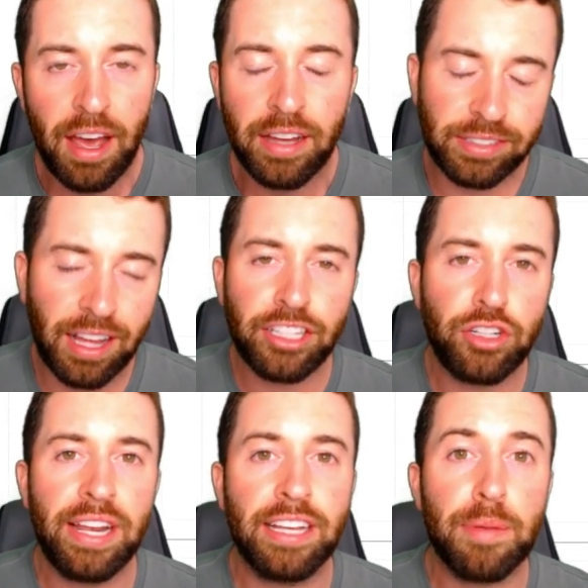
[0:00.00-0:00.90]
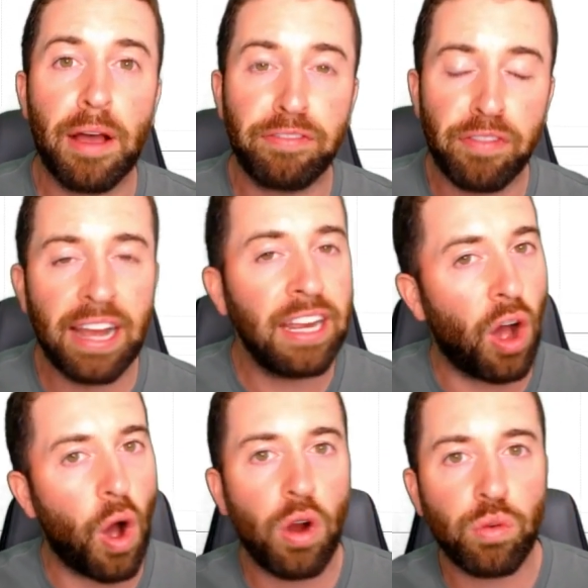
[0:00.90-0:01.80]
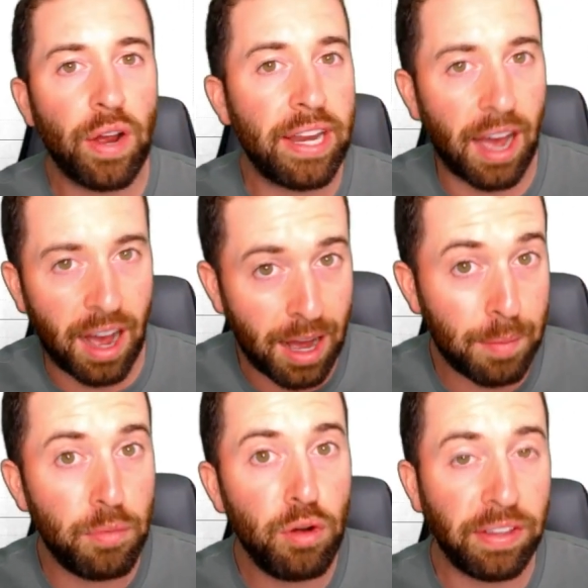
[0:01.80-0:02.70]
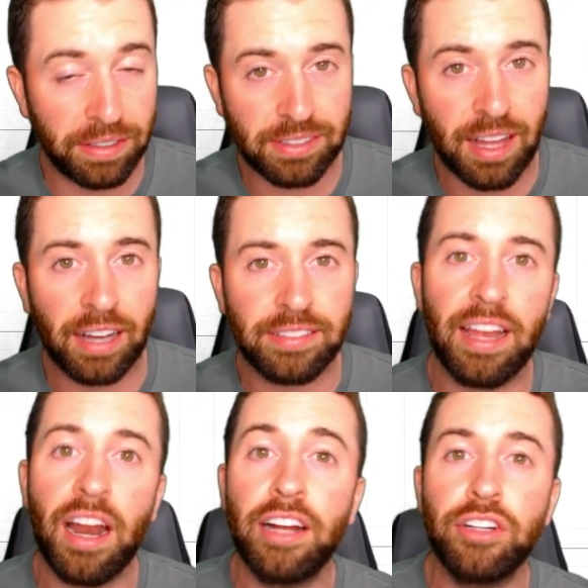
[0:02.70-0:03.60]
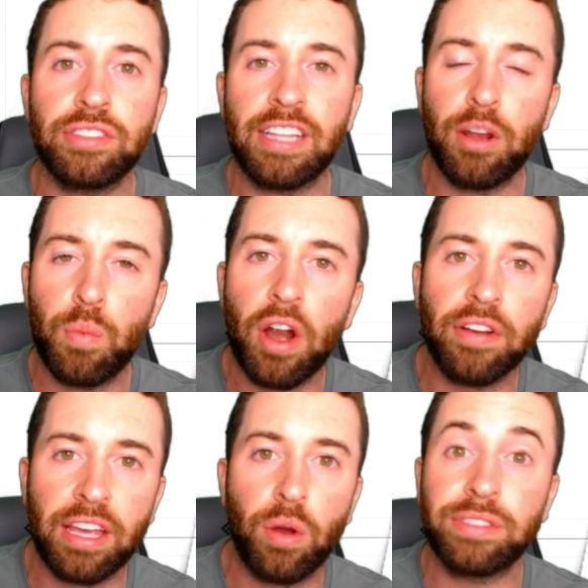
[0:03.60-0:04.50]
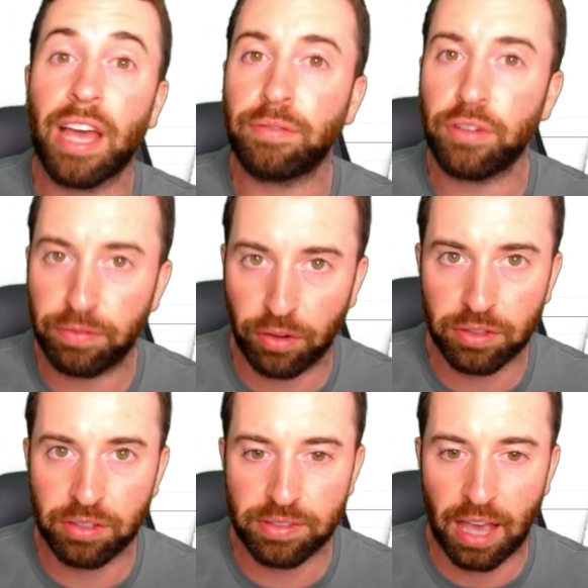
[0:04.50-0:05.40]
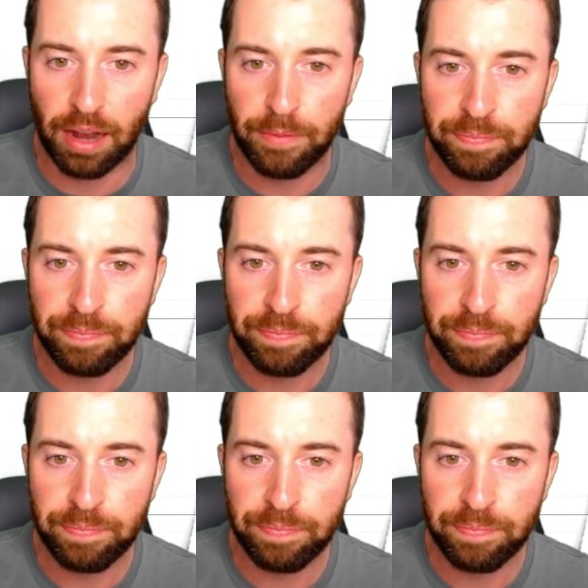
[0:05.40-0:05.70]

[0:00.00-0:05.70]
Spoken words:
Stock trading is about finding already hot moving stocks and understanding where they're going to have reversals at.